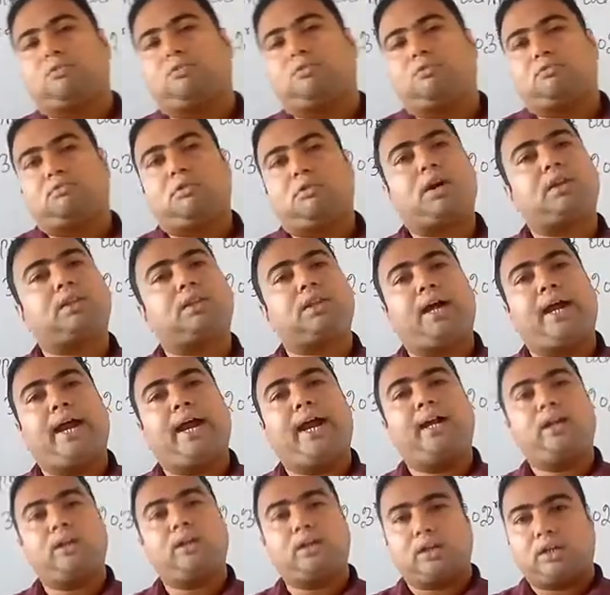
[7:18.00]
what the
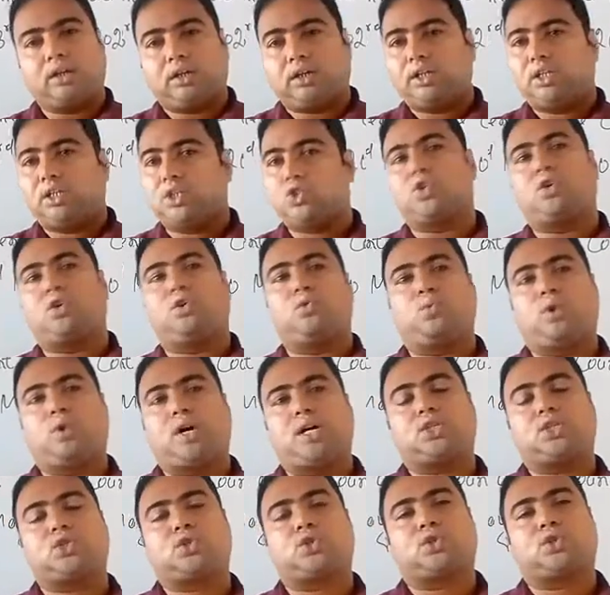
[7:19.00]
end result
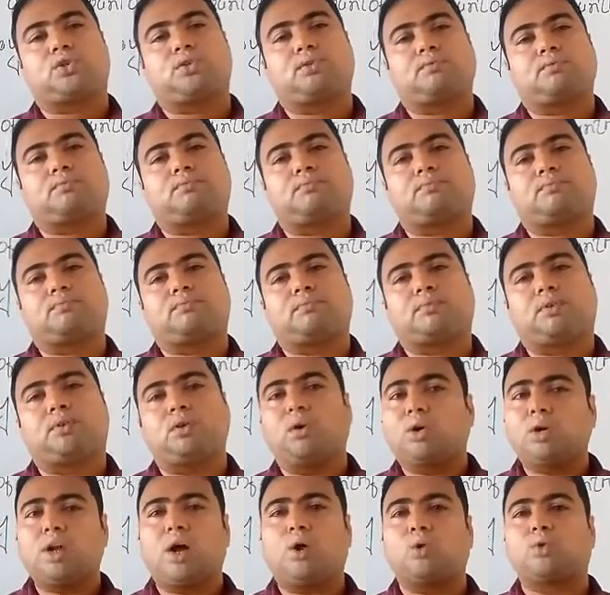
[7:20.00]
was,
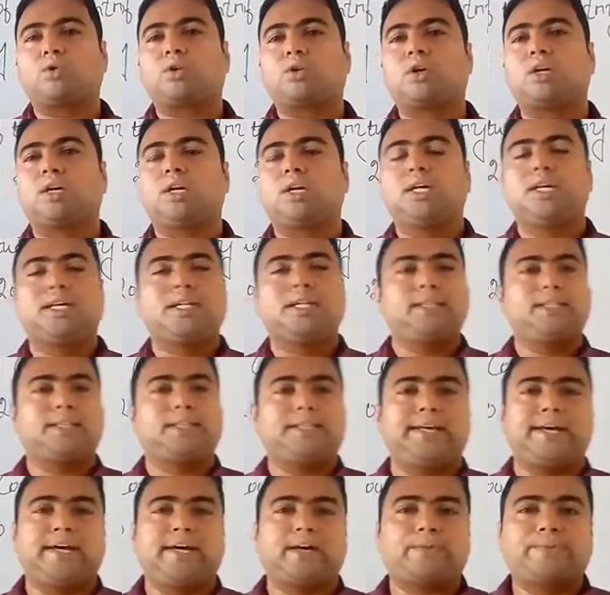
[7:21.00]
no doubt,
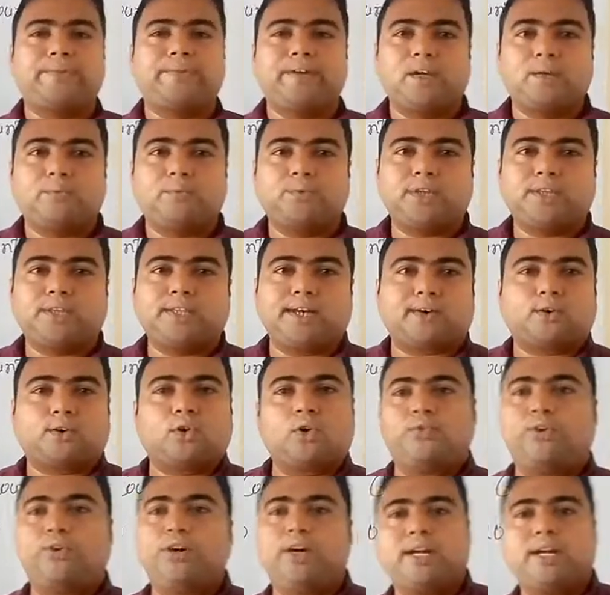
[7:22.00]
there will be the
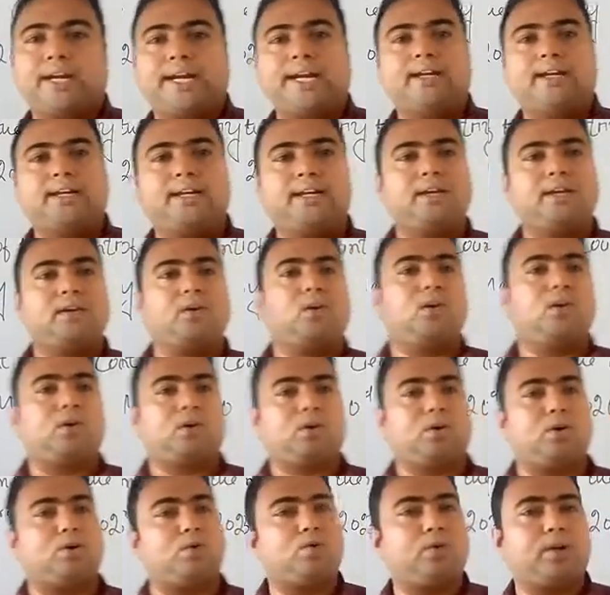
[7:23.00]
COVID-19 or
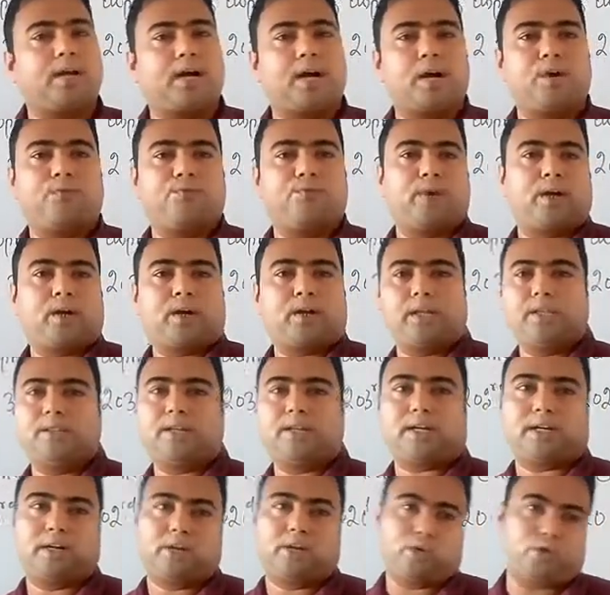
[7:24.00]
Corona effect in the
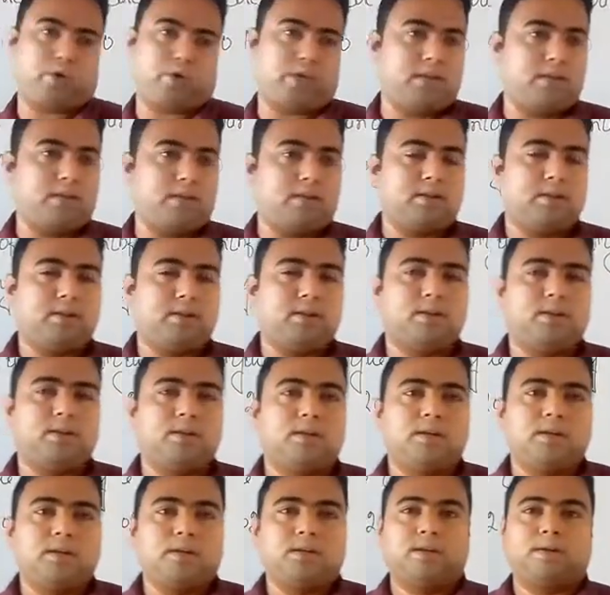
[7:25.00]
country.
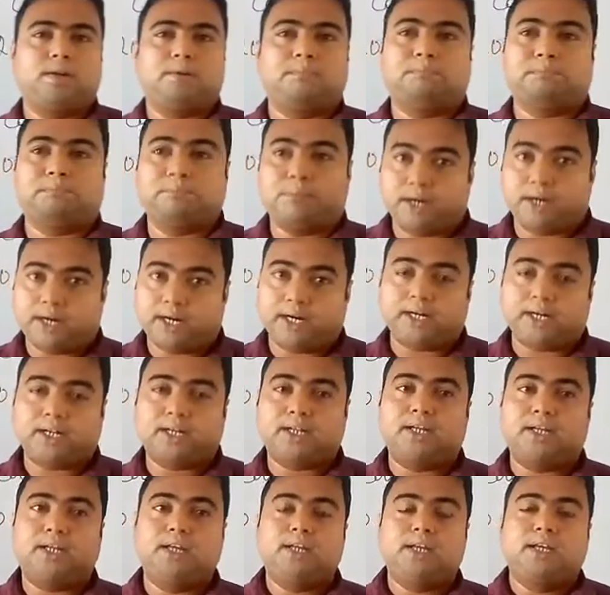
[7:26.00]

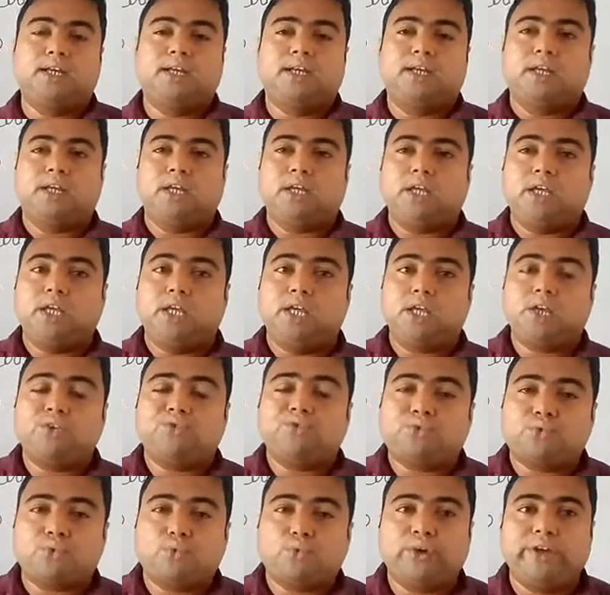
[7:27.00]
But
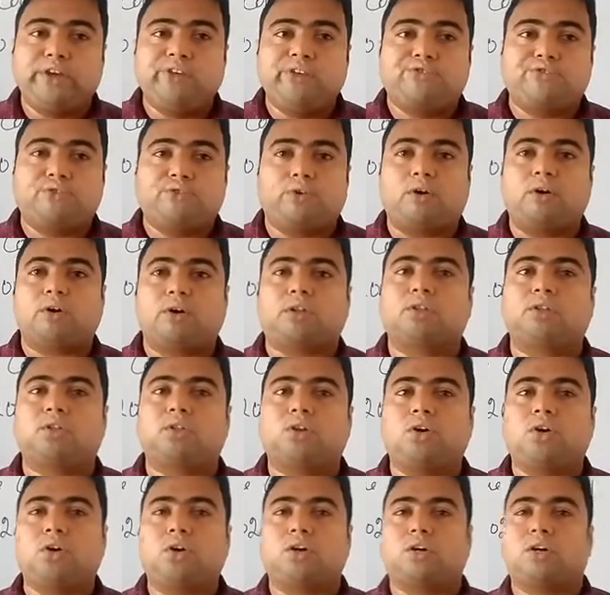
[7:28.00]
if we
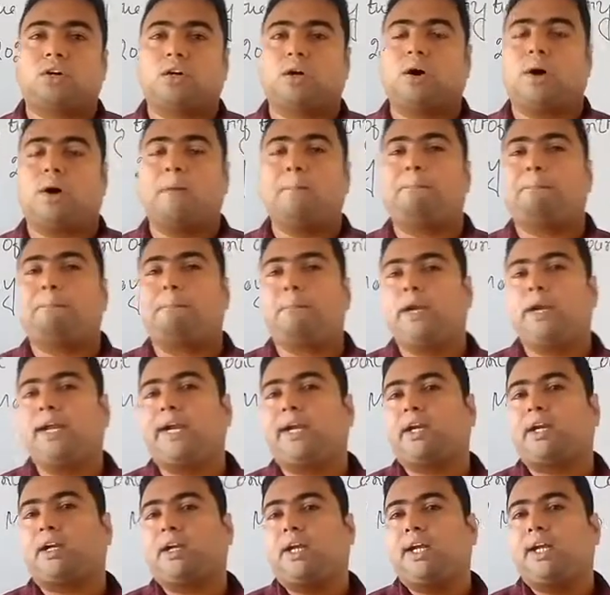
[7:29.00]
further
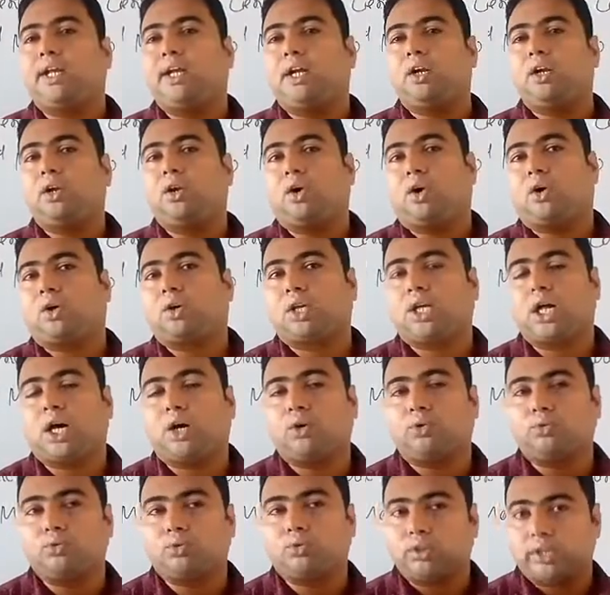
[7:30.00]
completely lock
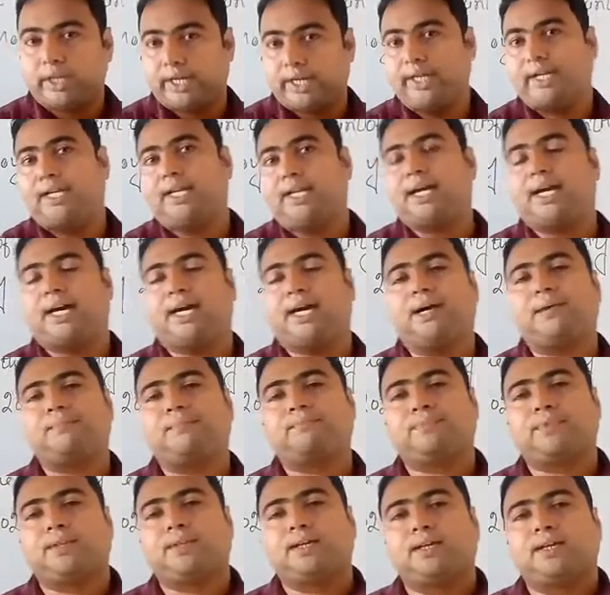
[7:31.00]
down
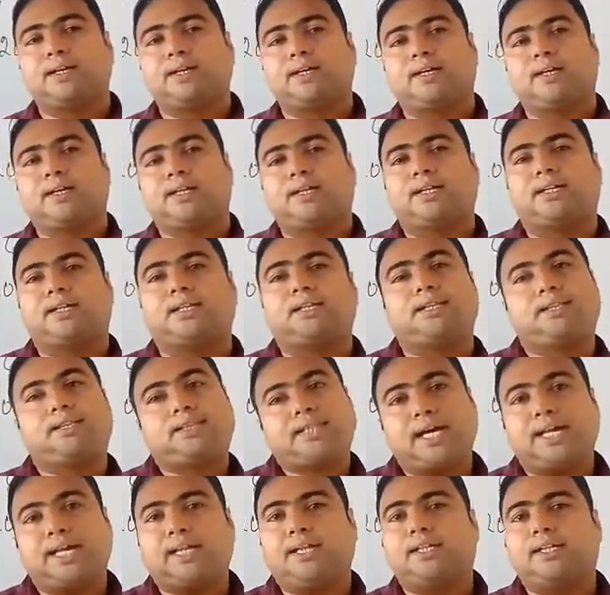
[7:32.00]
India,
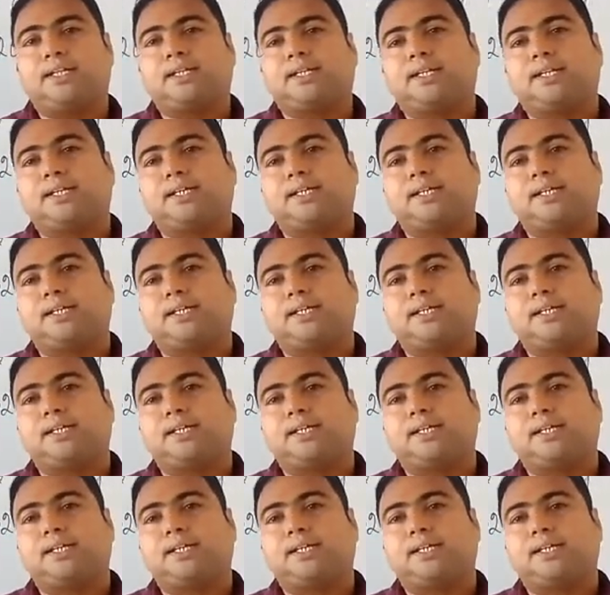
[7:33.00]
then